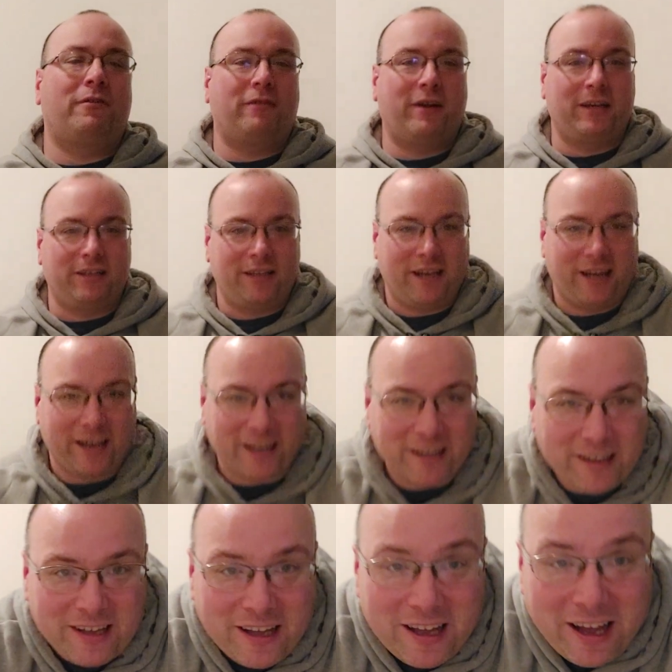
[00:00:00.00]
a great day.
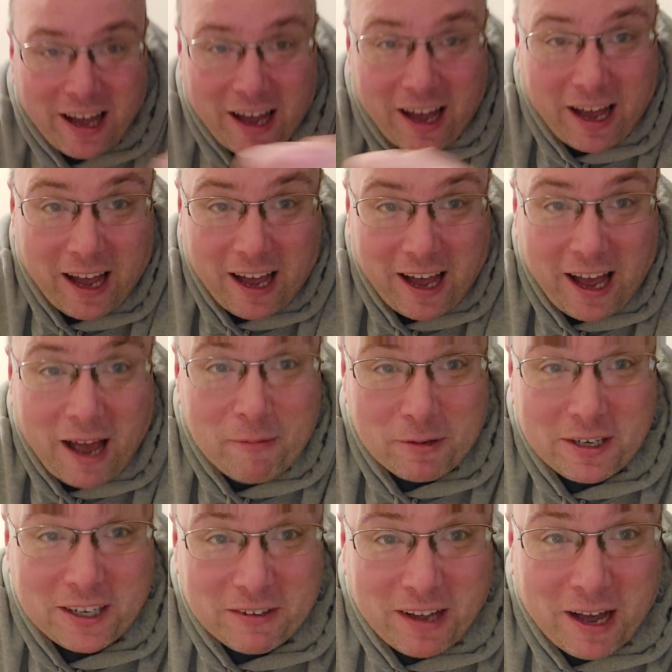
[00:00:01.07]

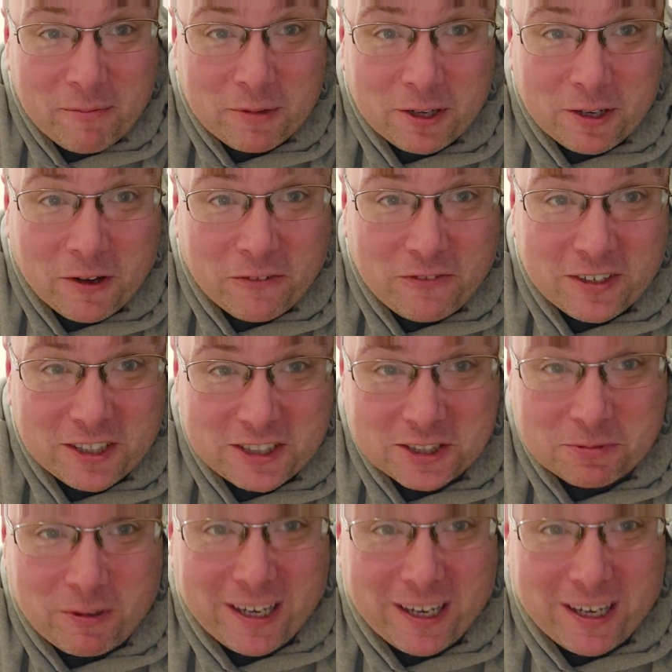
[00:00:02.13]
I'm gonna go finish this